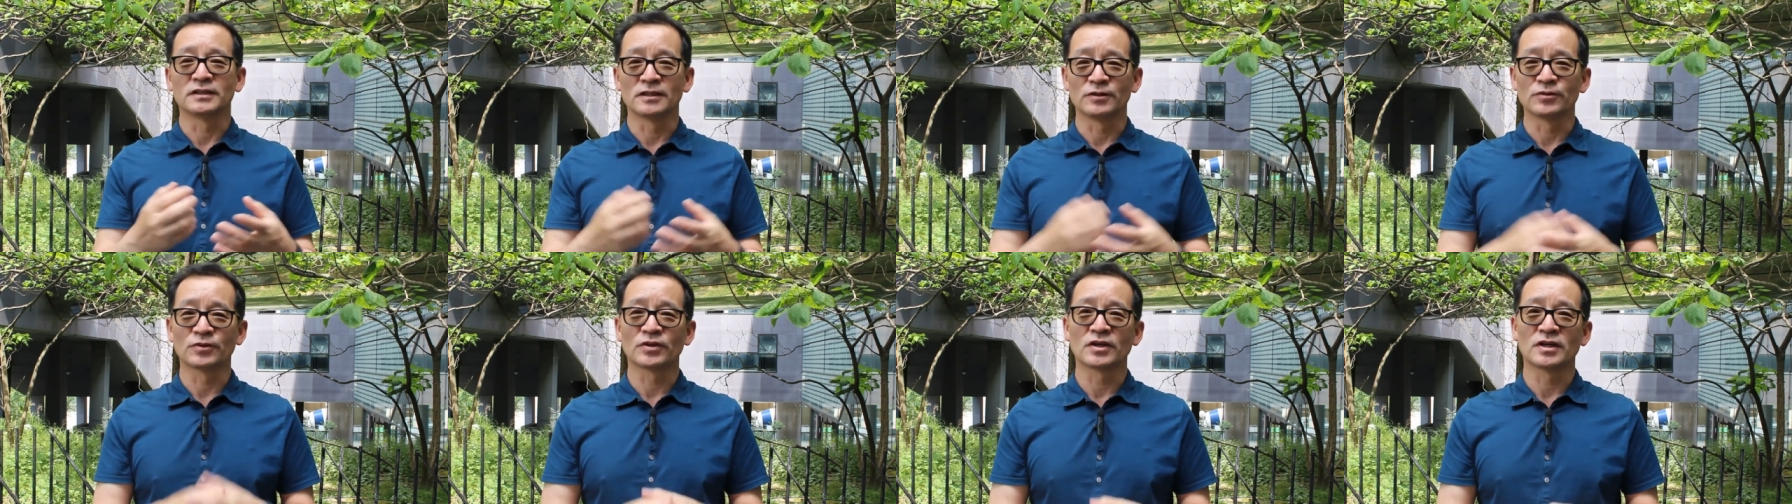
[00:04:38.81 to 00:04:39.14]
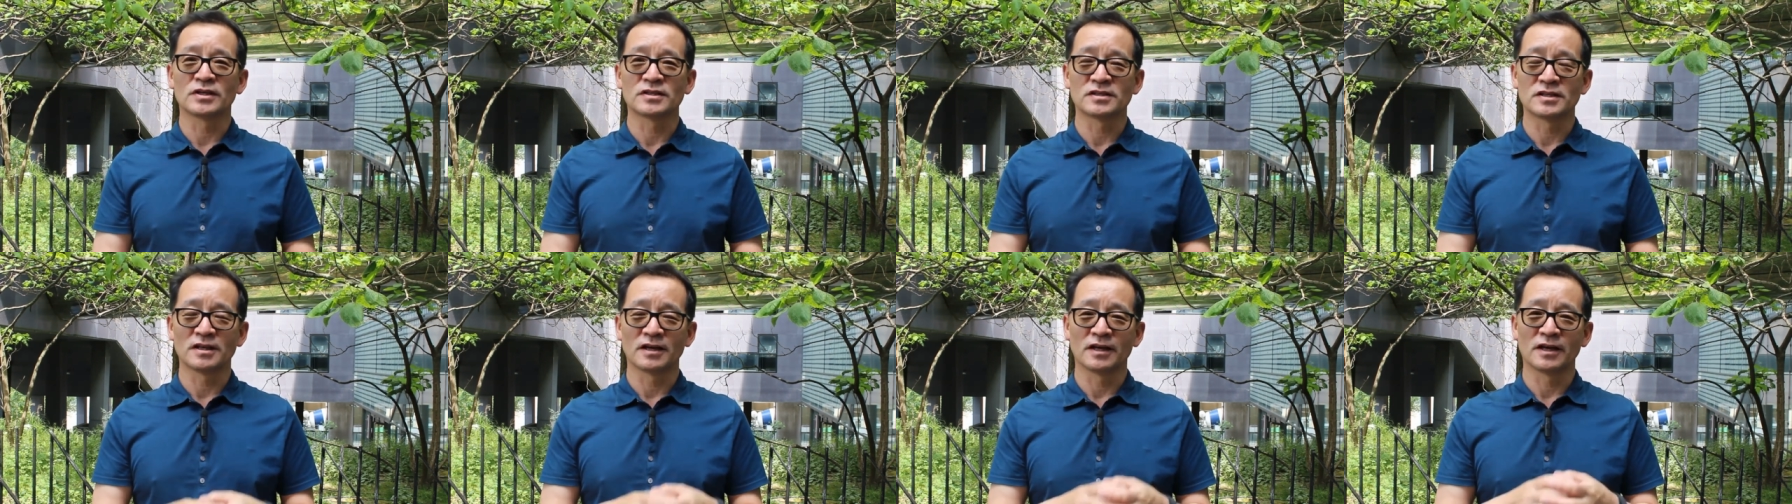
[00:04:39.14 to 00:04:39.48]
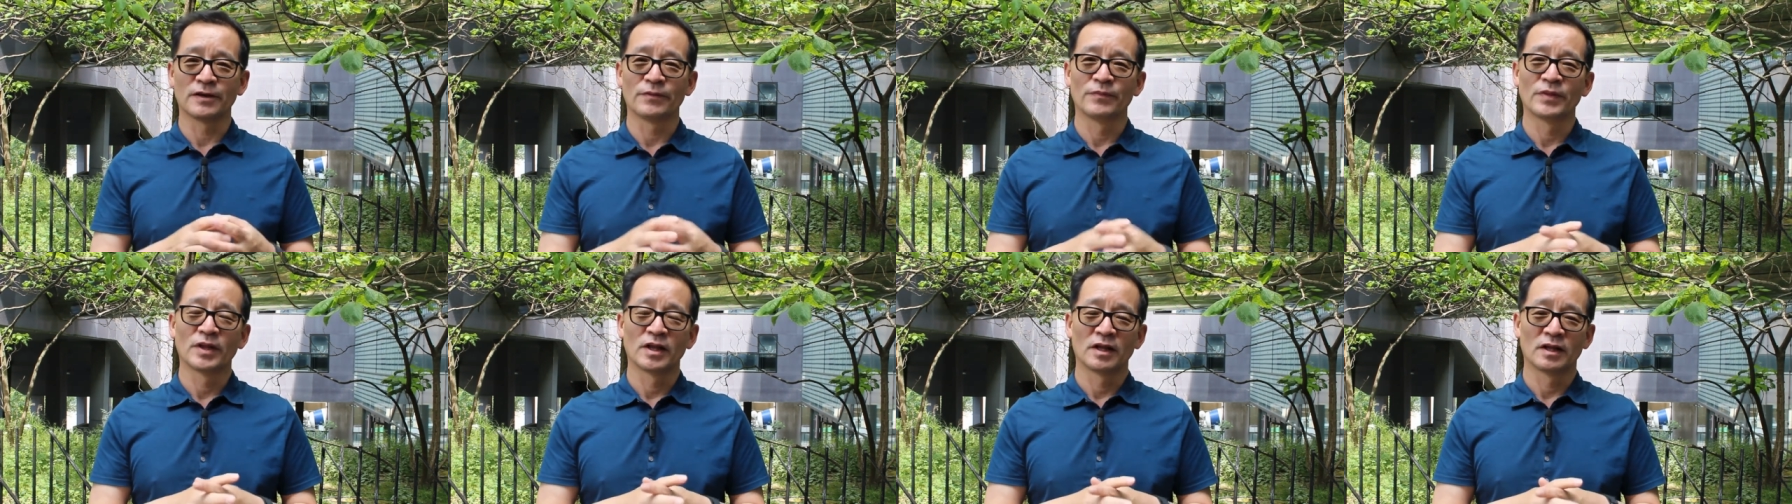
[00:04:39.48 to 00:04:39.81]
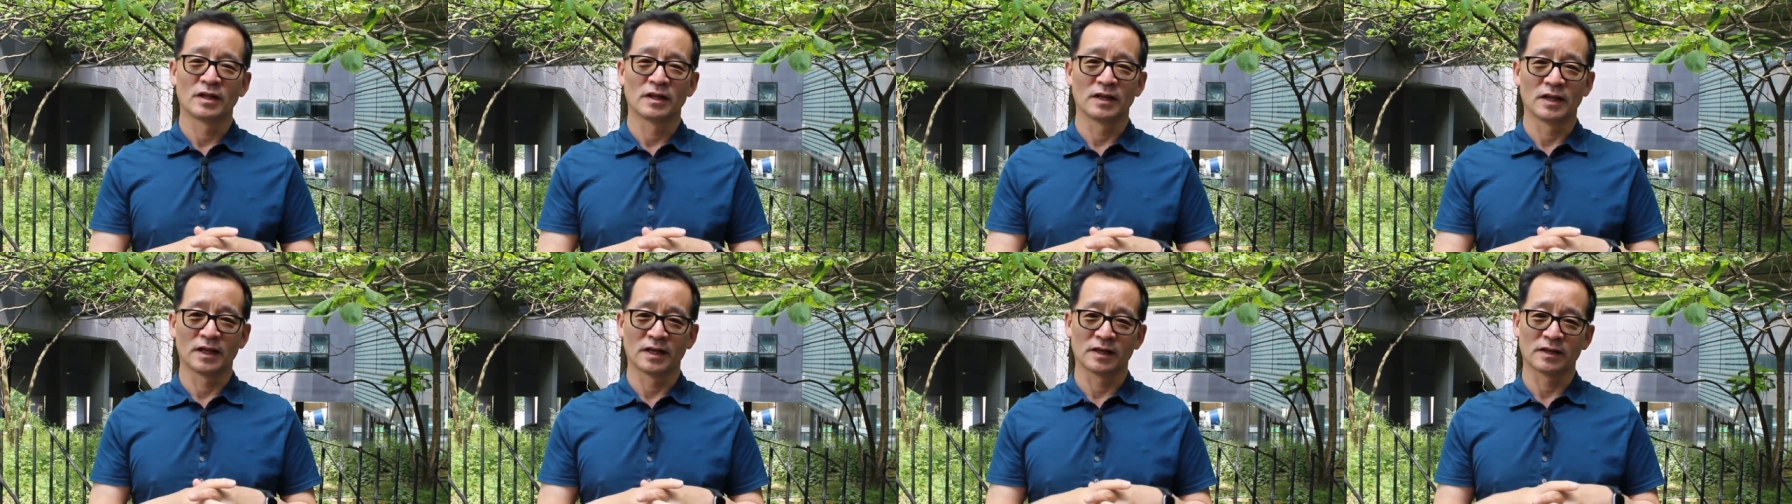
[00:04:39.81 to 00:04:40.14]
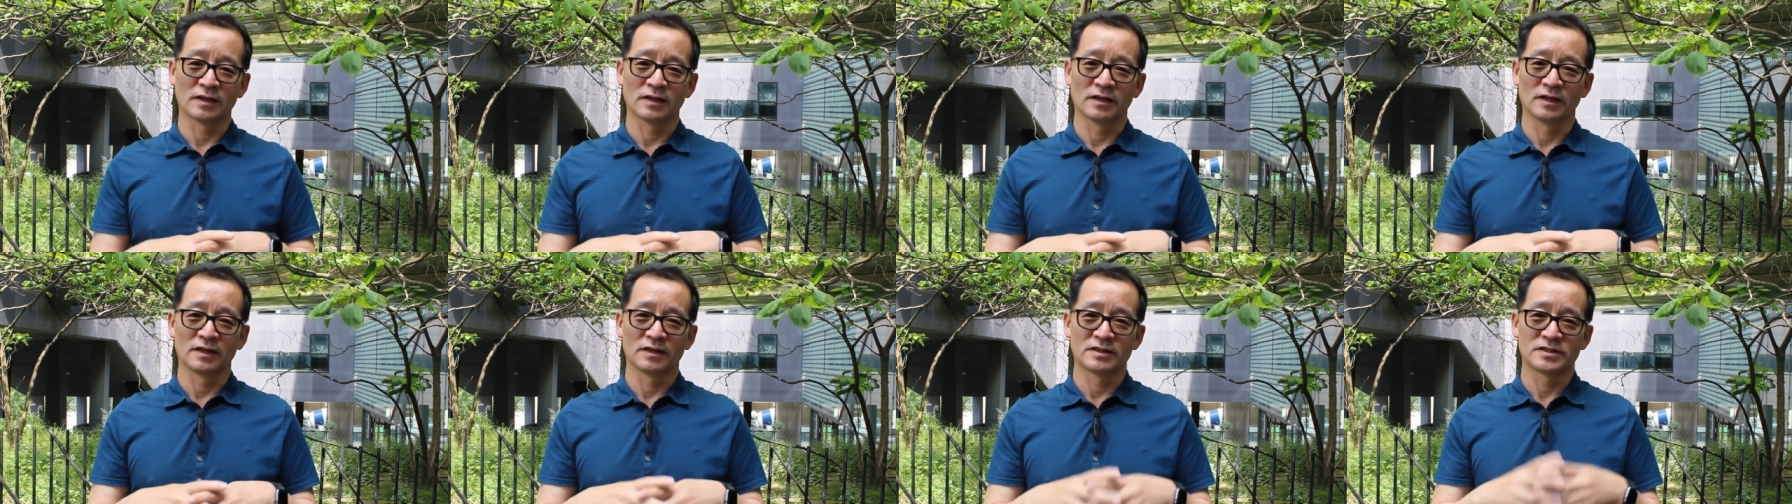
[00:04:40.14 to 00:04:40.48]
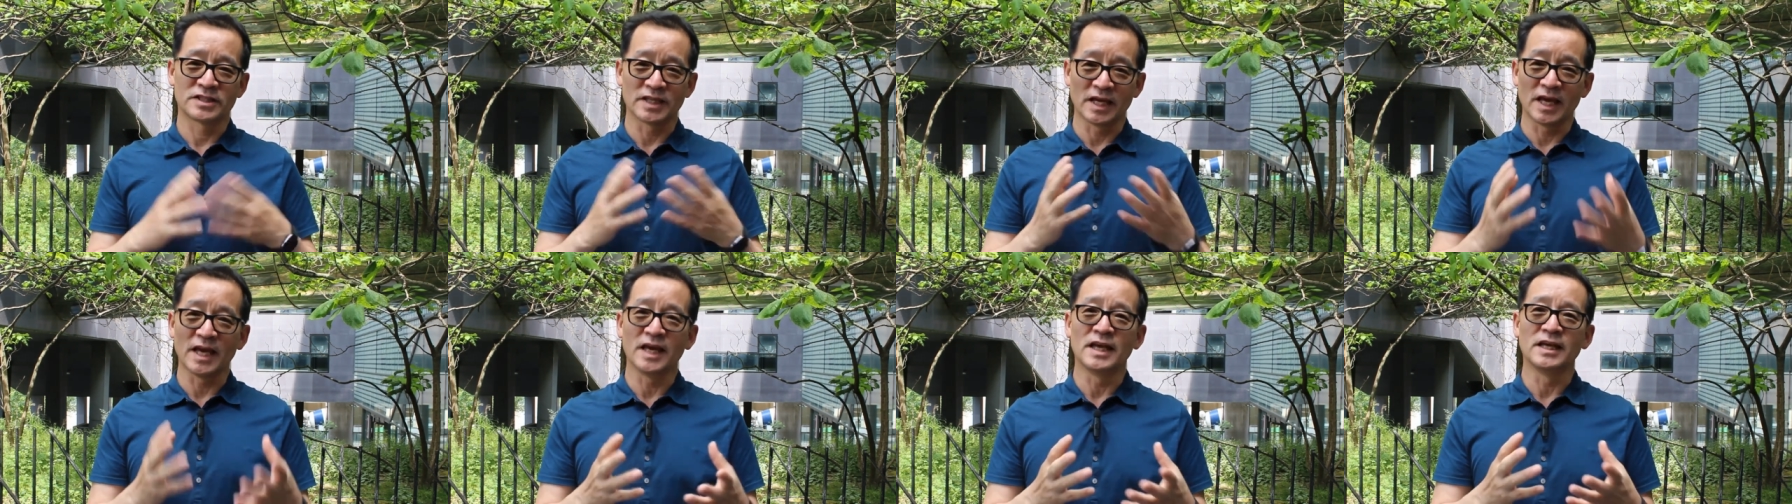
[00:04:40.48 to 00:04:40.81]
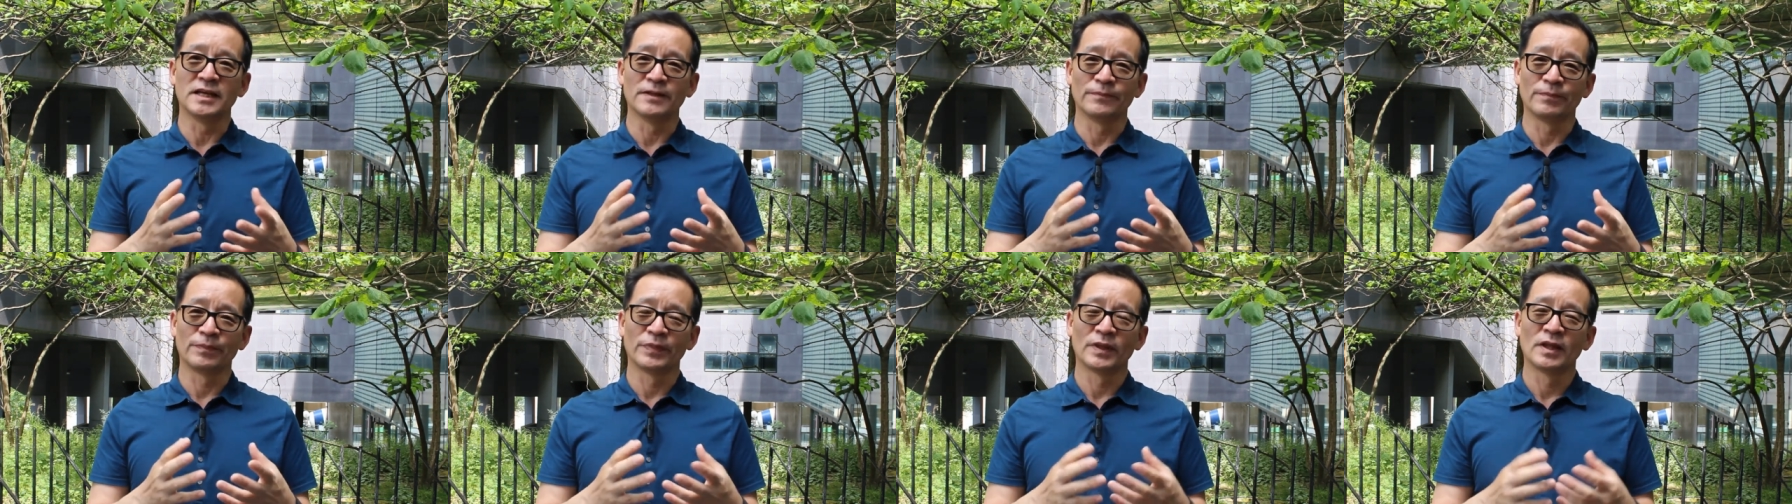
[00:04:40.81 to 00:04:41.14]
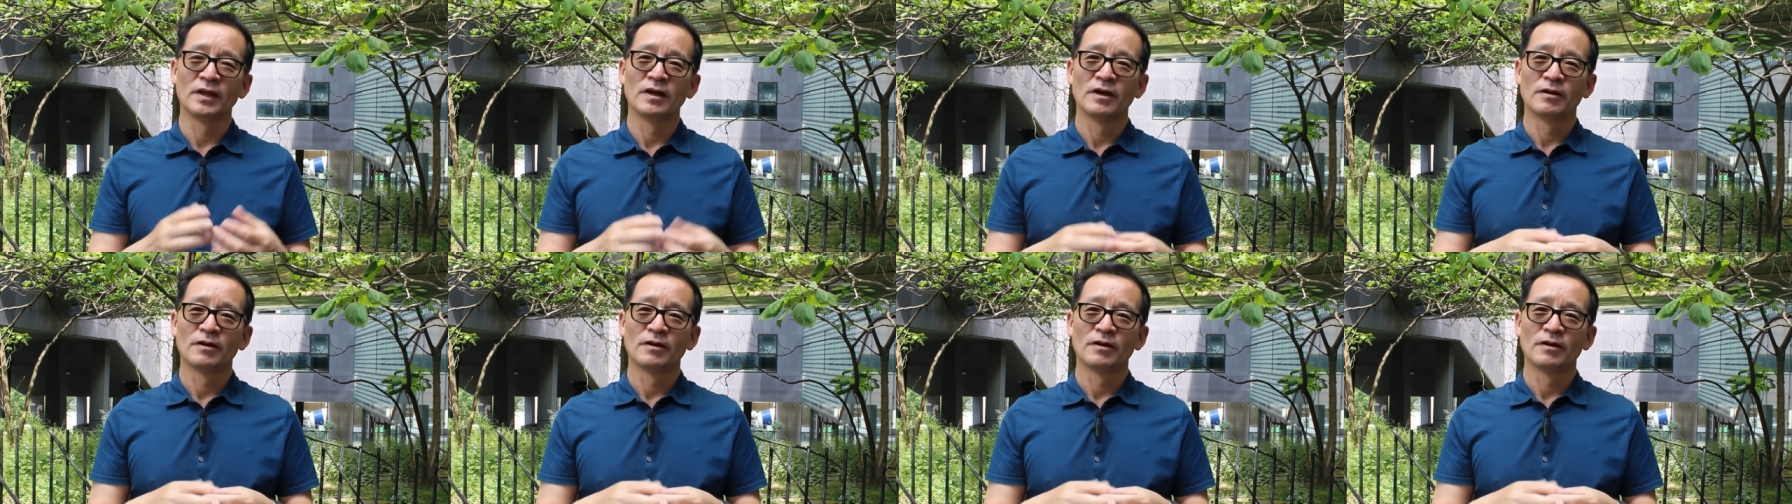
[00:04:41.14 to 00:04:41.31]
Then you can say like Jane,